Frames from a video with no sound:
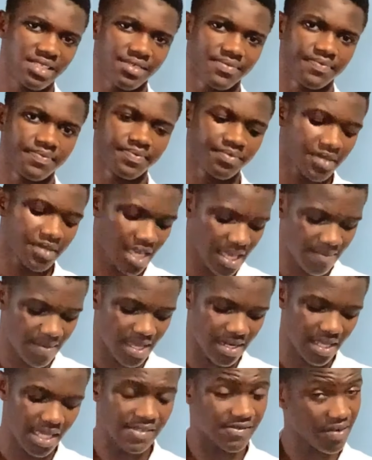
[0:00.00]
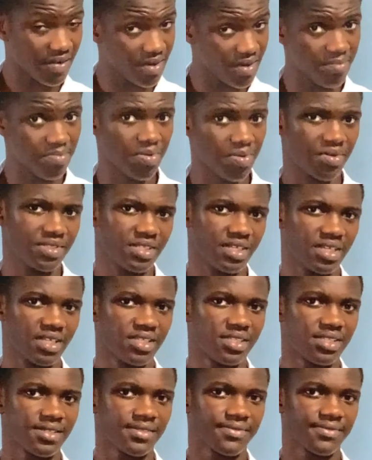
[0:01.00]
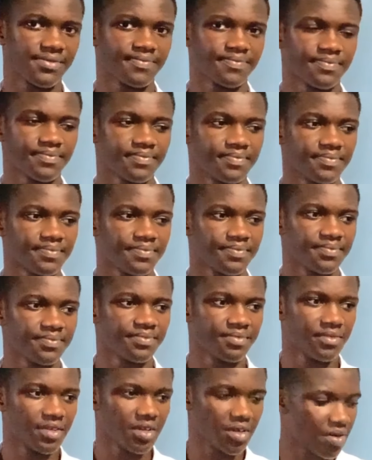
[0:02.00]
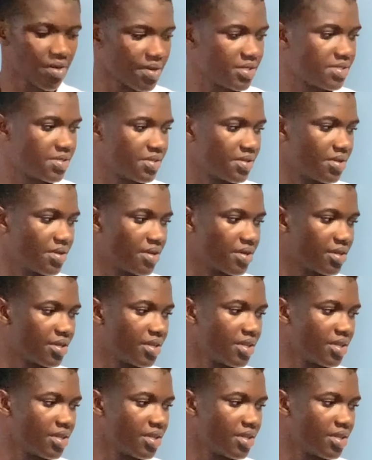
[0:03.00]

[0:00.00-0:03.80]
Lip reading: Amen. It's very important. Glory to God.